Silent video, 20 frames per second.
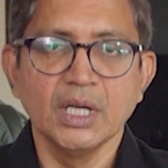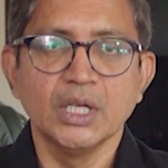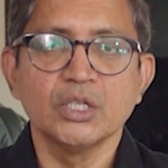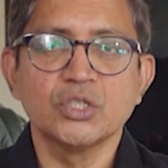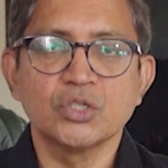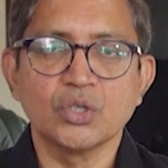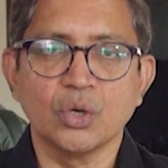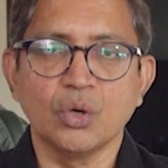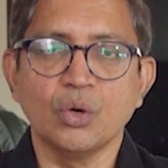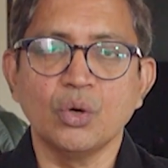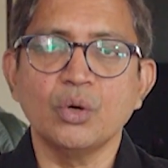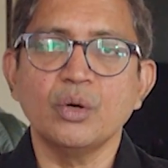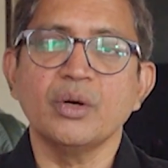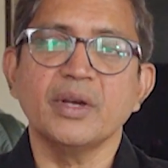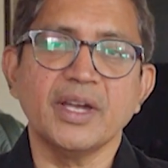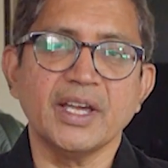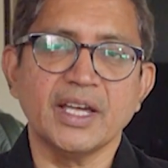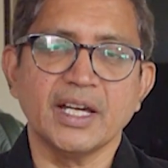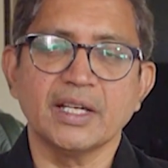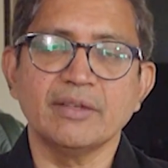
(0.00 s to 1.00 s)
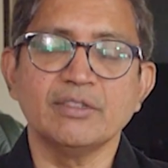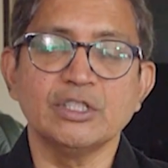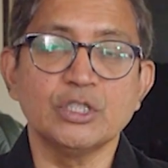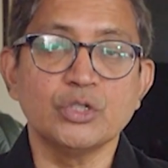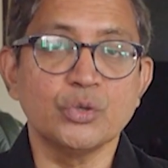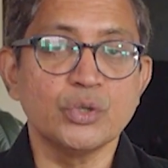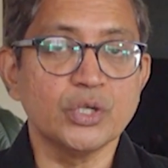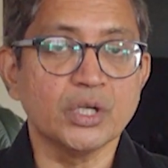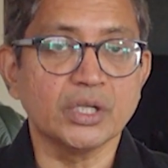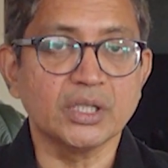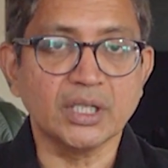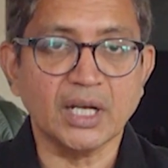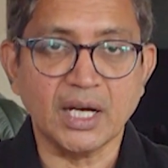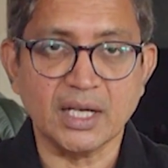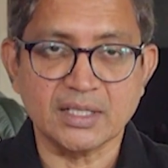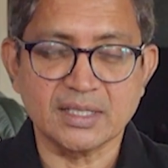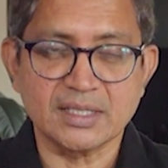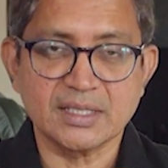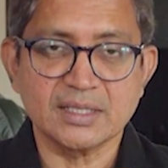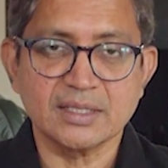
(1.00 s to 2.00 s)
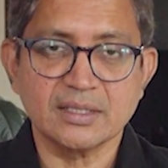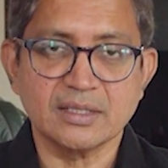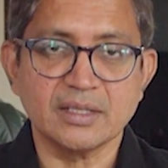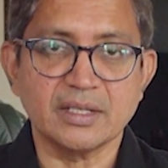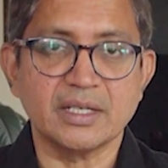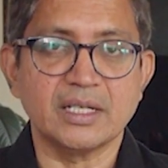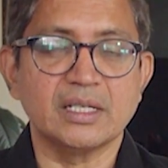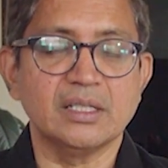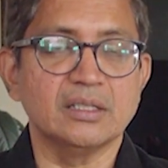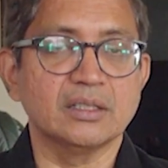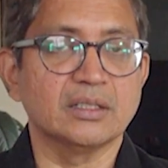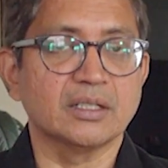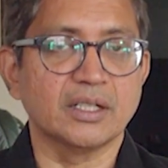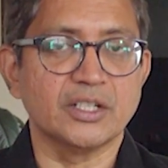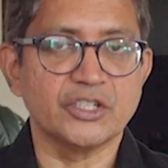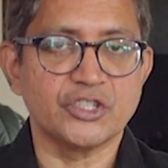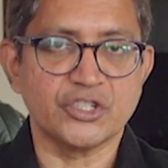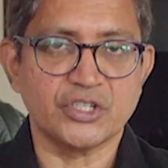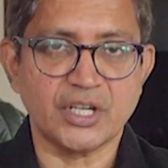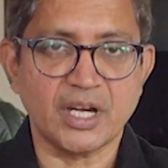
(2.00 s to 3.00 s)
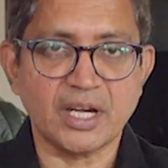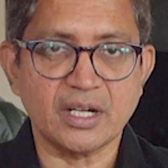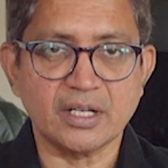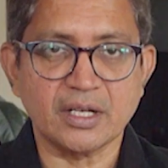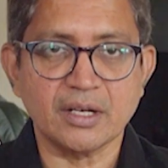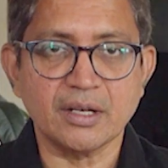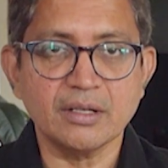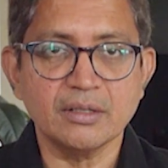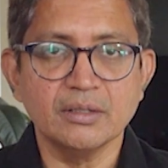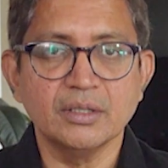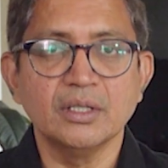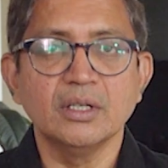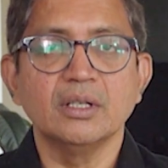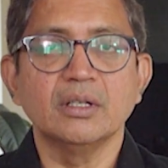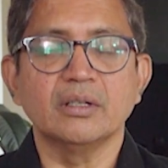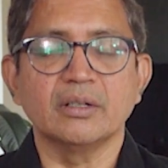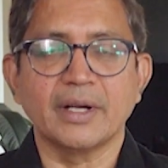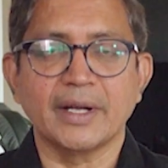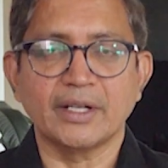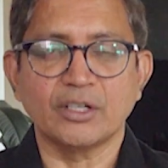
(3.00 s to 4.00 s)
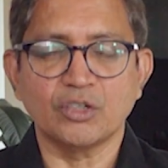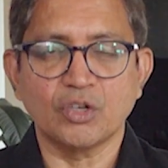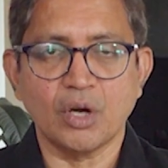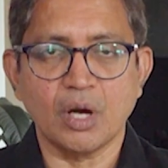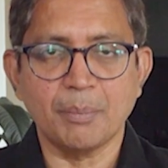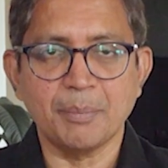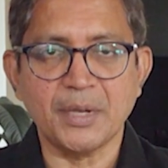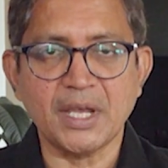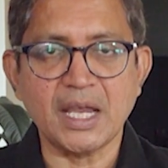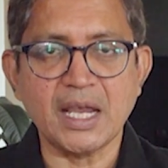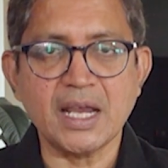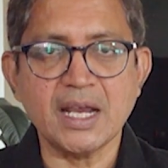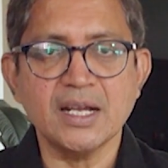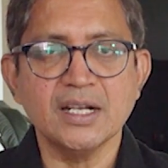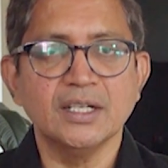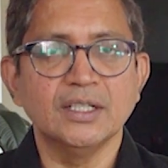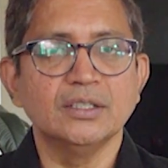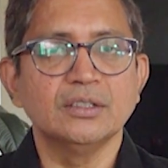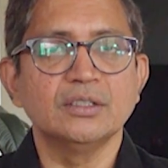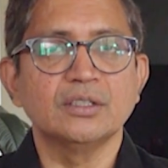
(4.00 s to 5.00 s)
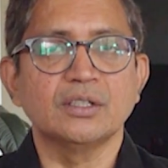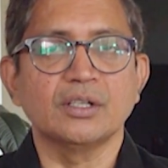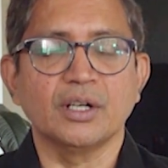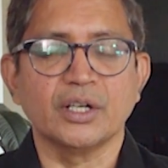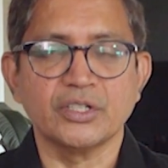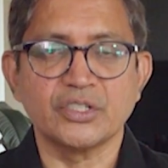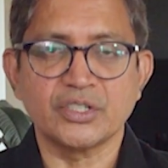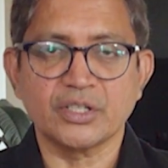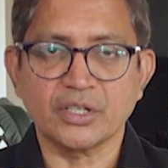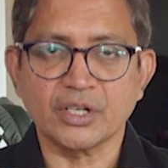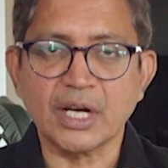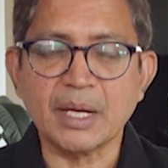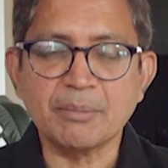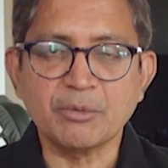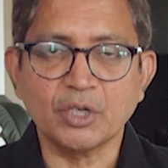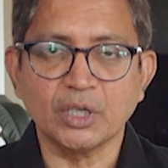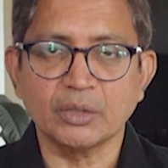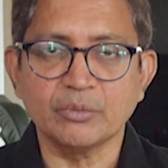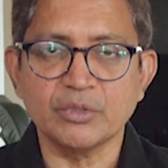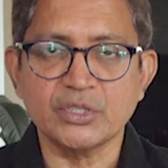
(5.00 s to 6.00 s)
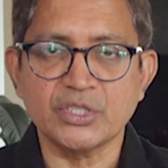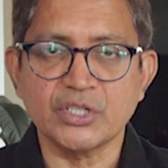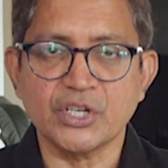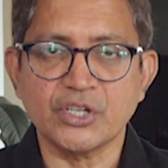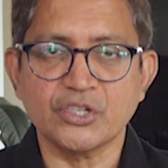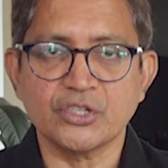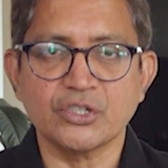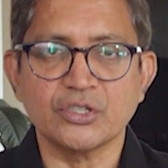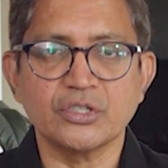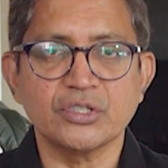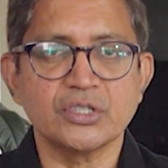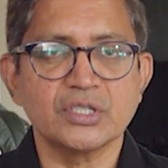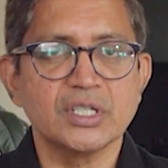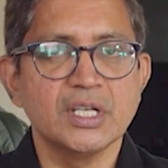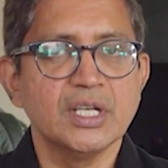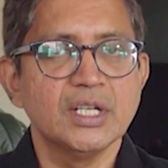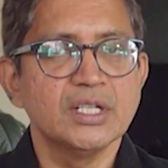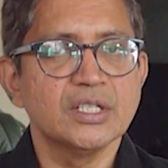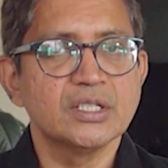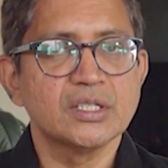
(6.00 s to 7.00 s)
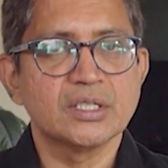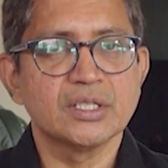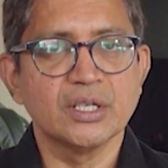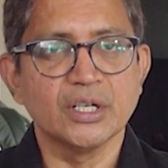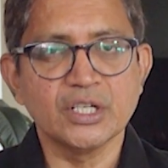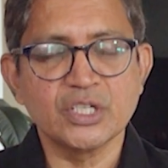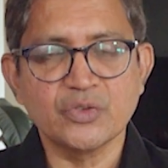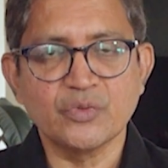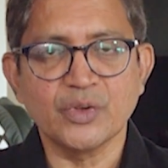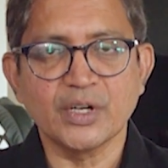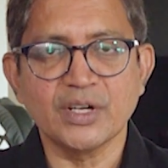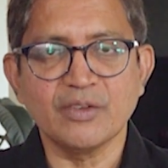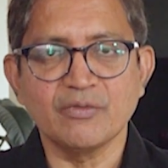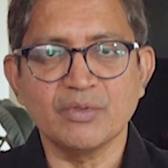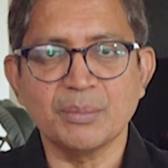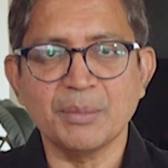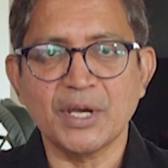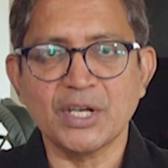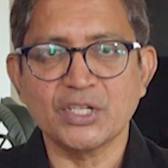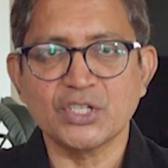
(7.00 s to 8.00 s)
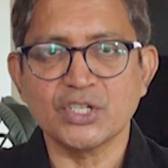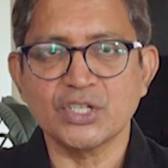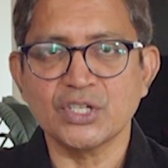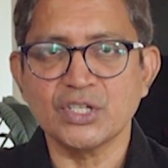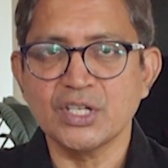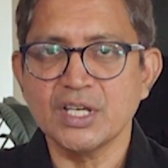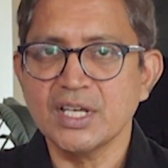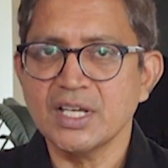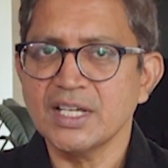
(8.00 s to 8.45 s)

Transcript: So AI will do your tasks. It'll crunch data, write copy, transcribe conversations, search for information,